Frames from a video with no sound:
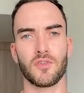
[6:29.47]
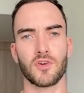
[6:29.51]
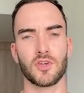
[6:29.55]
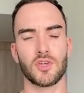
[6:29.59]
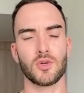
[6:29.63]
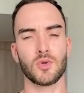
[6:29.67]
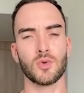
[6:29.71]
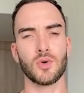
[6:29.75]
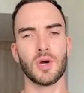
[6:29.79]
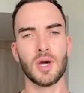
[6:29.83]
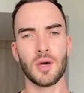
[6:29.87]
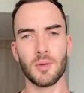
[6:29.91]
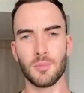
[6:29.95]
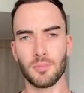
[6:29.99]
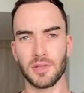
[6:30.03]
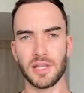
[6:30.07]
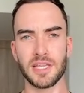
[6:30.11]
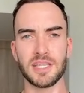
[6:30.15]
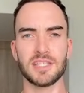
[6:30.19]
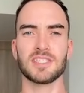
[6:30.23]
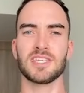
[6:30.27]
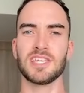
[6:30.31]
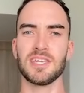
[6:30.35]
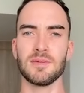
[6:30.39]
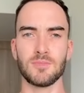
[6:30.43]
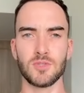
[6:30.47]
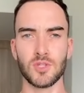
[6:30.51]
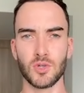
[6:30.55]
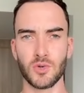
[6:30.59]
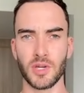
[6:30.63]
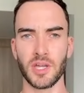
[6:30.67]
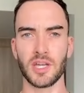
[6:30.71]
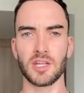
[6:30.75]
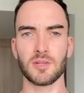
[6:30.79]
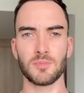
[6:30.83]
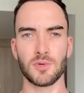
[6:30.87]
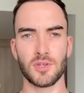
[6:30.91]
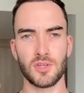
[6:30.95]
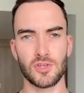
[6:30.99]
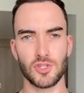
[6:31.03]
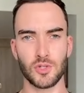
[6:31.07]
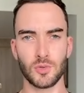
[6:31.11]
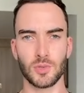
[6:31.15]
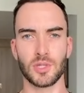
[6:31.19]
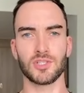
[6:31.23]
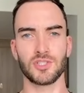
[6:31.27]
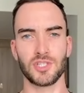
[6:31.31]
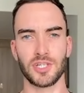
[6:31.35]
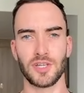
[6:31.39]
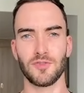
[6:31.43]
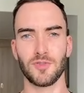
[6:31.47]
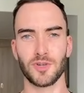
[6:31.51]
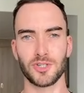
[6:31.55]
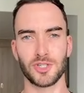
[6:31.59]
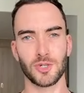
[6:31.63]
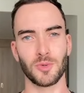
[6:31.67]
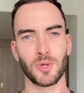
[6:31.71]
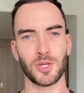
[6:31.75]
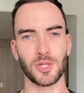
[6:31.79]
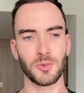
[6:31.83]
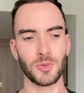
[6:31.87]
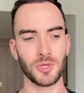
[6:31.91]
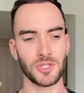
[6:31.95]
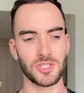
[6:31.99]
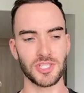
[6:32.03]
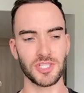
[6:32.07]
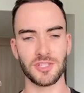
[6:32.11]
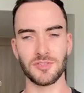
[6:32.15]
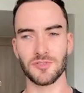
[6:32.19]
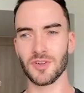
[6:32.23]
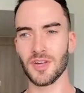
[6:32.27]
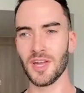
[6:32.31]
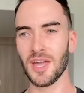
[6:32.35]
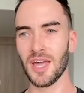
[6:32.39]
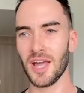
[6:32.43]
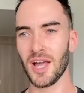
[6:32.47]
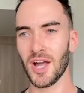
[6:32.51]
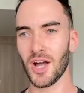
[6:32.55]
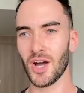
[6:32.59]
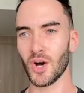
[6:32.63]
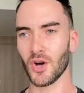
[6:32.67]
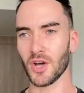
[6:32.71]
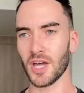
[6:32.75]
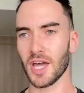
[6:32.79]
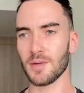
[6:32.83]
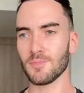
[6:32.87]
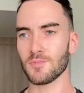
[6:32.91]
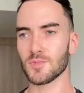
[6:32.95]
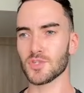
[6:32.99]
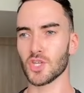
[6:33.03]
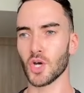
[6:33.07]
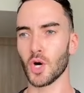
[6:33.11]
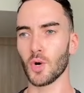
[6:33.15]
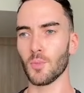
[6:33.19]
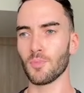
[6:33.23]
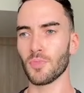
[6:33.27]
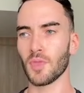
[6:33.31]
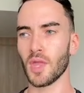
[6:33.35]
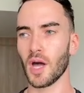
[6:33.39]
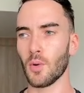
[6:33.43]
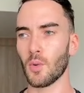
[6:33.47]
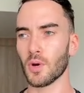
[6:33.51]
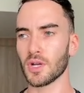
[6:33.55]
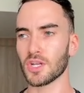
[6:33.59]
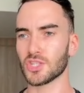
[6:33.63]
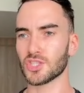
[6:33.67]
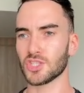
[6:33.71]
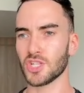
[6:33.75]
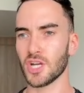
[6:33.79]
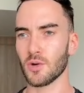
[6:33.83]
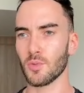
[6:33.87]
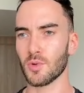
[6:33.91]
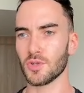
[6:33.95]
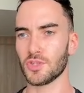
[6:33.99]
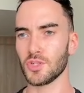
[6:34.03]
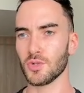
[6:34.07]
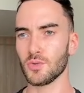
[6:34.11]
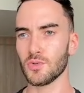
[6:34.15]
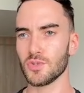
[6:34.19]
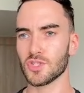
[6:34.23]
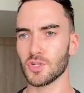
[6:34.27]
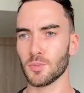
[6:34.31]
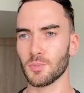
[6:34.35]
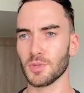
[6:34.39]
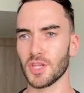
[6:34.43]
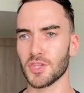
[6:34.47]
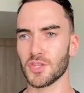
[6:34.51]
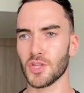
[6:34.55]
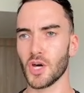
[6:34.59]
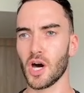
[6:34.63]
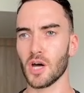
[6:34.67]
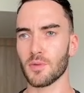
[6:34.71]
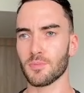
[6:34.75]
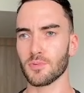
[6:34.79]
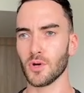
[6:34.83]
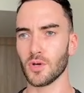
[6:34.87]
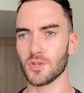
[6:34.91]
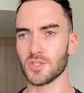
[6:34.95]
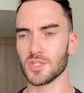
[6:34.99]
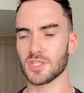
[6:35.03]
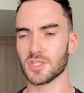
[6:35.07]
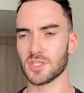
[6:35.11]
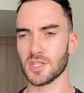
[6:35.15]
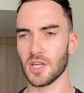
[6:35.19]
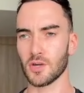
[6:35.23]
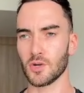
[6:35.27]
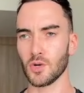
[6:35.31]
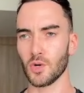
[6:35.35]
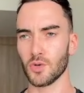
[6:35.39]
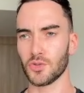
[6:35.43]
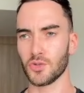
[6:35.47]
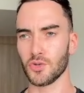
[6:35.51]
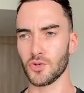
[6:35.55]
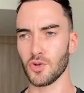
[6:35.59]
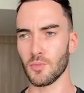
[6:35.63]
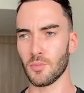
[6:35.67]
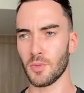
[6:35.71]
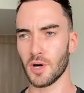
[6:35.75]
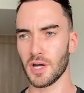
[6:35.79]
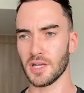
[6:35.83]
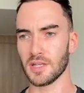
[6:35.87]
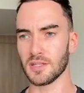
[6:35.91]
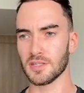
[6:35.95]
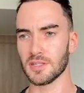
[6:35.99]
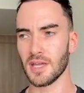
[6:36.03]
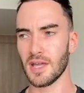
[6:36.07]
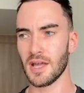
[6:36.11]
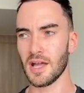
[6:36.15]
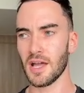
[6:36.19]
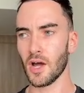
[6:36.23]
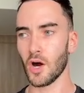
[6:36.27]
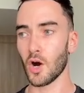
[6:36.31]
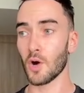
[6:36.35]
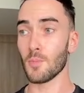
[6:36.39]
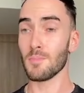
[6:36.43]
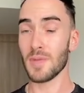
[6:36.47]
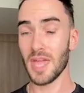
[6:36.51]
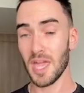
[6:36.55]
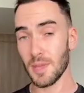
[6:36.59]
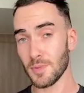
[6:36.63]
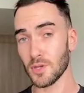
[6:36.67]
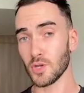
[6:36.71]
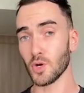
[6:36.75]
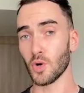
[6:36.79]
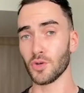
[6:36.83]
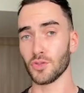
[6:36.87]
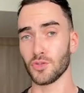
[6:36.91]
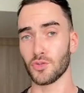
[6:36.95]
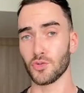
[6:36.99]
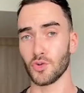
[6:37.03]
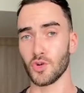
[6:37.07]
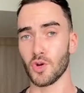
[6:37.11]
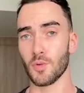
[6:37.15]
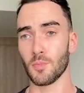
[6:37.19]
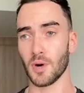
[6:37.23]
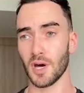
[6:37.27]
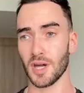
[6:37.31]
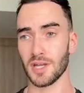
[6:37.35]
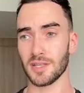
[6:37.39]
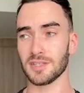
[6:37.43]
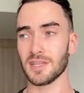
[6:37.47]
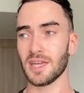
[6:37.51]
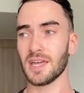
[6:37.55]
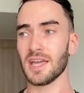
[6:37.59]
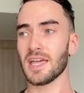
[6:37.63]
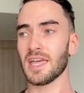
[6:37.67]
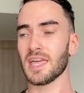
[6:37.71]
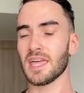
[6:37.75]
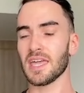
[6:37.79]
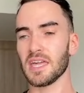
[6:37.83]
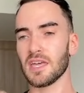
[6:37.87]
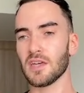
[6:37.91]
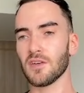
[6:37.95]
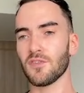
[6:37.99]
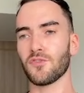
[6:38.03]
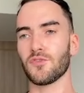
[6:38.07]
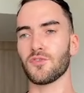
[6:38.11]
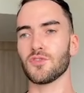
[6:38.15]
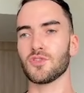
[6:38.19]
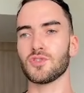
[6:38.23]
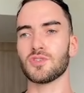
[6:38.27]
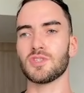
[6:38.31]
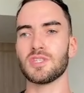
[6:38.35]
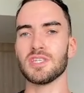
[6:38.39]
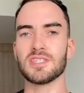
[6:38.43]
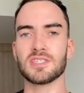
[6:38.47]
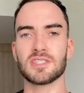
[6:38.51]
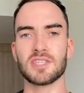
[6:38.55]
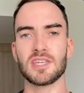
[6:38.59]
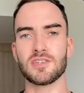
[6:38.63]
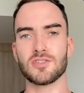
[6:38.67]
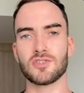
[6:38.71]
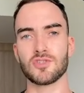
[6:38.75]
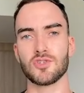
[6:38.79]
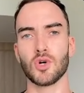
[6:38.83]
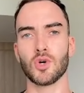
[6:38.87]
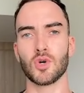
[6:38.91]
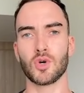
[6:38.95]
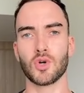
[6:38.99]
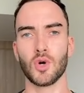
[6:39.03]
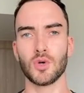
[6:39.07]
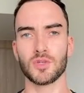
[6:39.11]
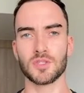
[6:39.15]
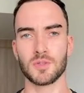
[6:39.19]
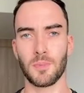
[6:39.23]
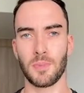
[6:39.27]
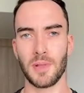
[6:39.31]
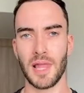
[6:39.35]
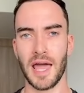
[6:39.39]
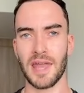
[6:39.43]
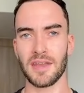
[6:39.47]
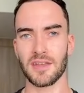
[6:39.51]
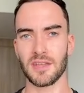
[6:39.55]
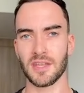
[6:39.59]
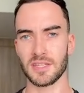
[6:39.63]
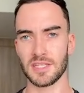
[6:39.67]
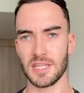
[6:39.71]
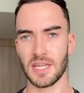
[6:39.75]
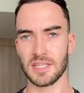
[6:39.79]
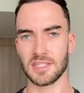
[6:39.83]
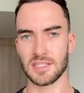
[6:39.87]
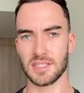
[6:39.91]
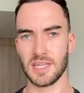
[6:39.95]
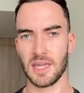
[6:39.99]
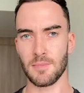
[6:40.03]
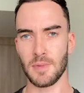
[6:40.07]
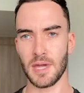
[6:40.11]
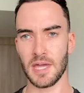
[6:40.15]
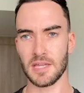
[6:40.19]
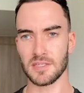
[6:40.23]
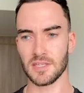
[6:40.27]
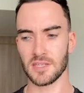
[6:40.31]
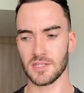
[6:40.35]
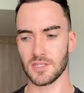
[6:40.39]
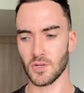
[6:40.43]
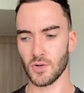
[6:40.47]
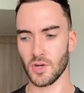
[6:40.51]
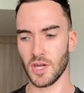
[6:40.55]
for you, please keep doing it because you will achieve what you want to achieve. Okay, so I want to share with you some of the thought processes that go through your mind or maybe going through your mind if these things don't go to plan on a day to day basis.